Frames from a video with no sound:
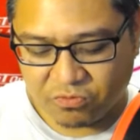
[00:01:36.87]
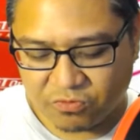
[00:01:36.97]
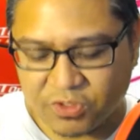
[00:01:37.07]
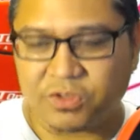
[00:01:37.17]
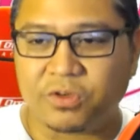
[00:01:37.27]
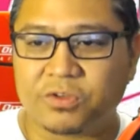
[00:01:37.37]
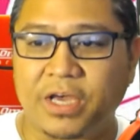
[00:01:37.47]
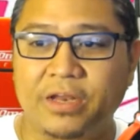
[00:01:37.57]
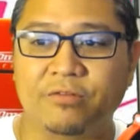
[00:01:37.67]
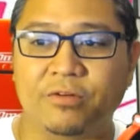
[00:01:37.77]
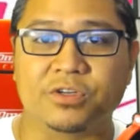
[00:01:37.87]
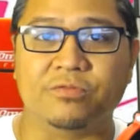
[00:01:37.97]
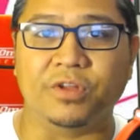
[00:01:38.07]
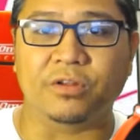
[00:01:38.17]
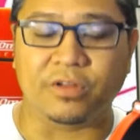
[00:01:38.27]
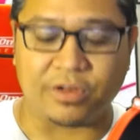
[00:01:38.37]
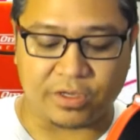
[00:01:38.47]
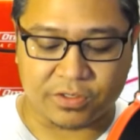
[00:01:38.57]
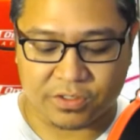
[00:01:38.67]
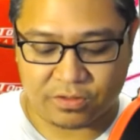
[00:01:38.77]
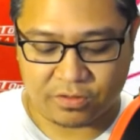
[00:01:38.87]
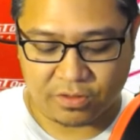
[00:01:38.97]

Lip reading: a little tiny version of Linux.